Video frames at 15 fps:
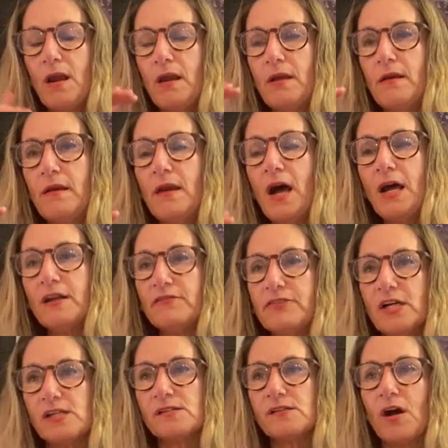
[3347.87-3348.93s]
None of
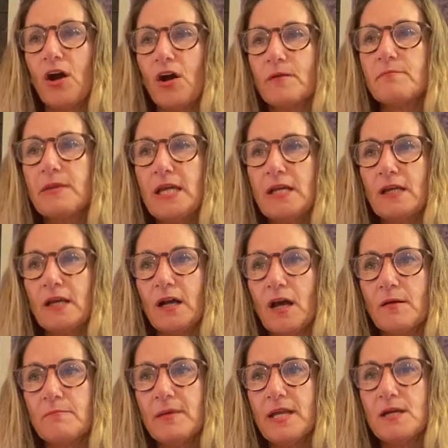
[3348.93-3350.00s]
us are meeting
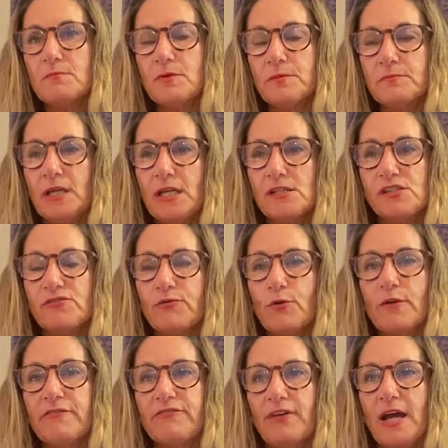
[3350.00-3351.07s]
our minimum needs
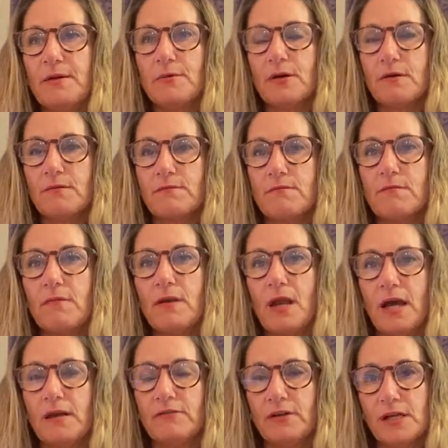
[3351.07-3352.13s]
for fiber.
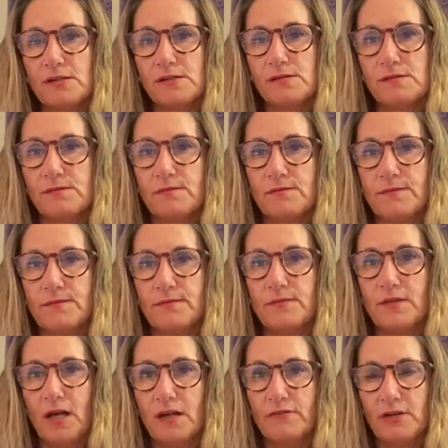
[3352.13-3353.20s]
None of us.
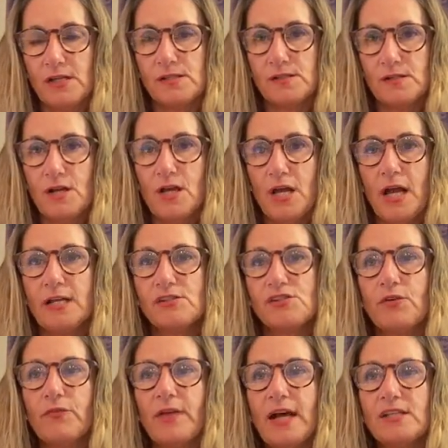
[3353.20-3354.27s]
None of us. And
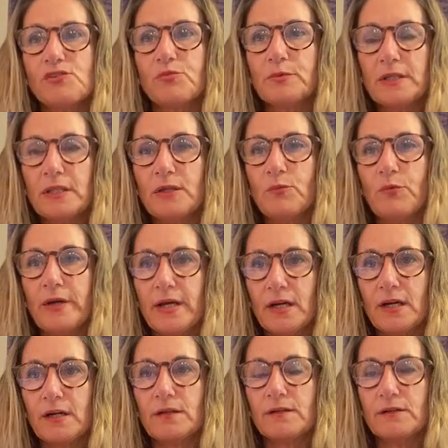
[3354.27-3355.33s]
so that's really
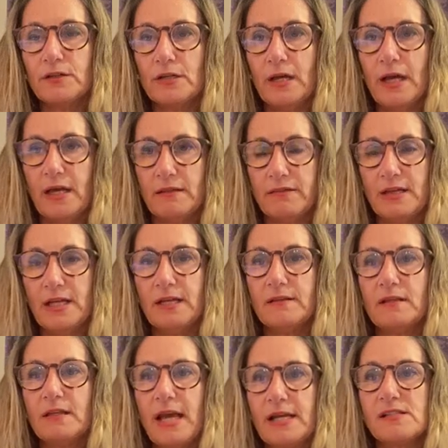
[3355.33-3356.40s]
where I think in
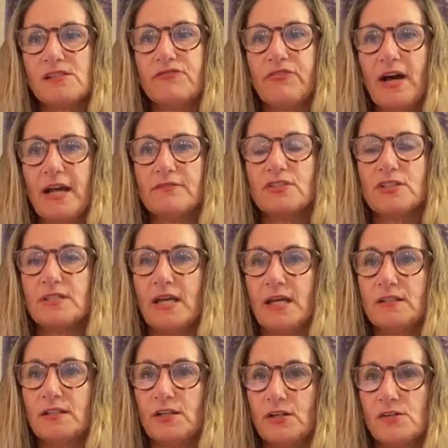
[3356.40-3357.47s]
the next five to
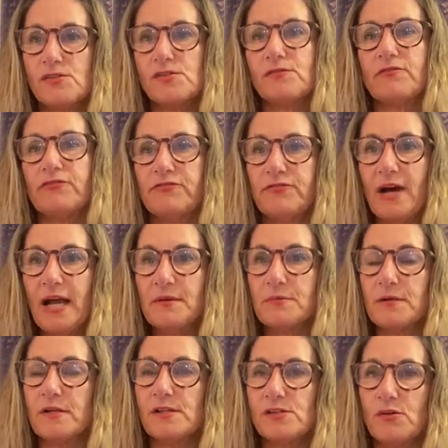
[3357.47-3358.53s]
10 years,
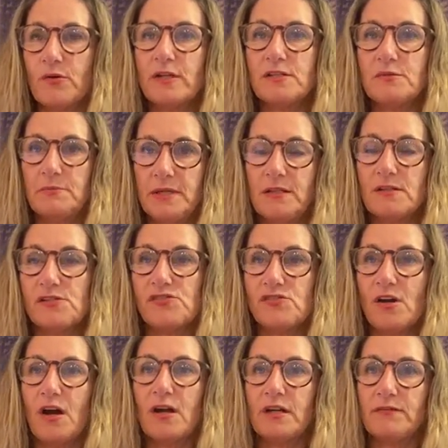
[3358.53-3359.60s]
fiber is going to be the
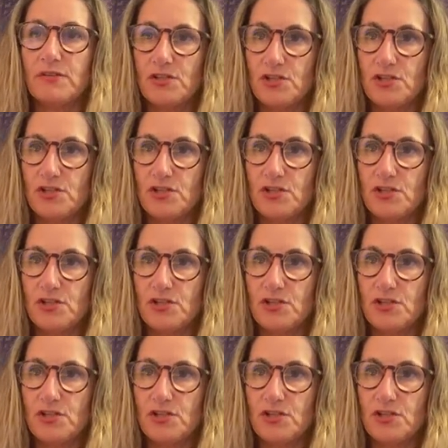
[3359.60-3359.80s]
star of the